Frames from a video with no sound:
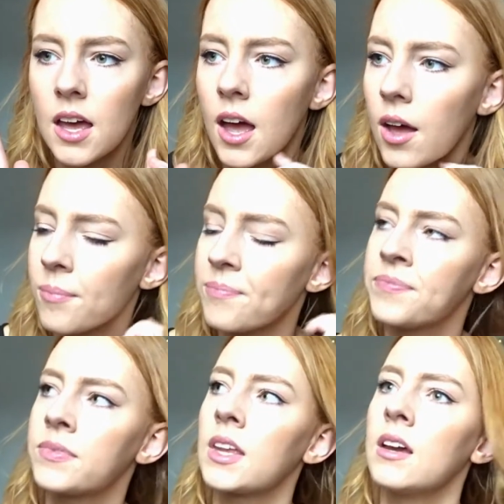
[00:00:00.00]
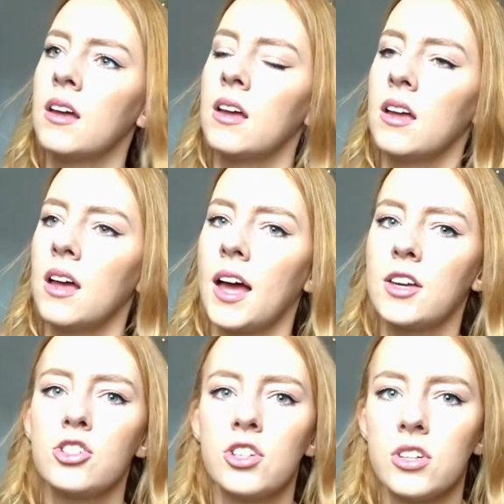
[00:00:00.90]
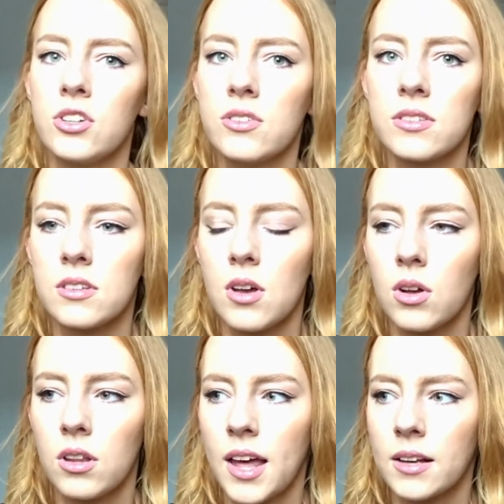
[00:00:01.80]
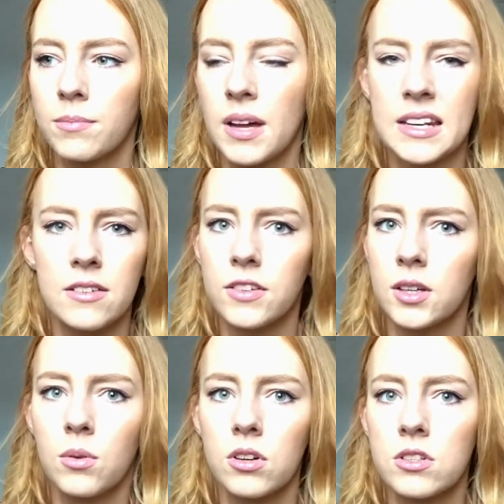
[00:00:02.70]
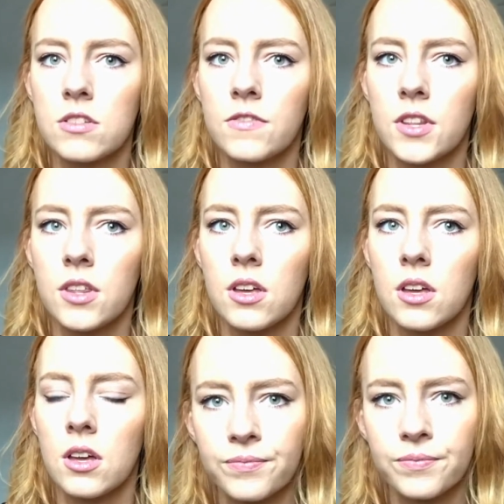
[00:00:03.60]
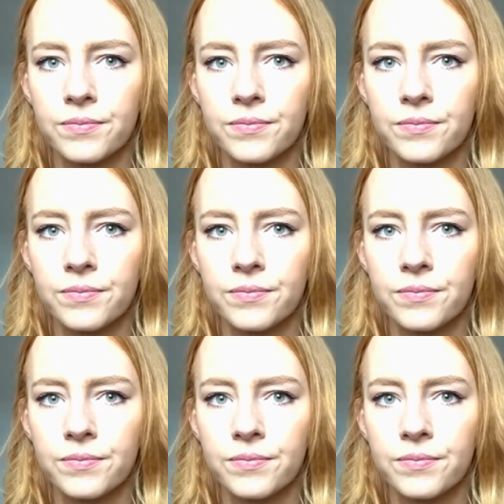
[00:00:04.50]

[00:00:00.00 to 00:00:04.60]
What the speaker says: I usually use like my Nivea ones for the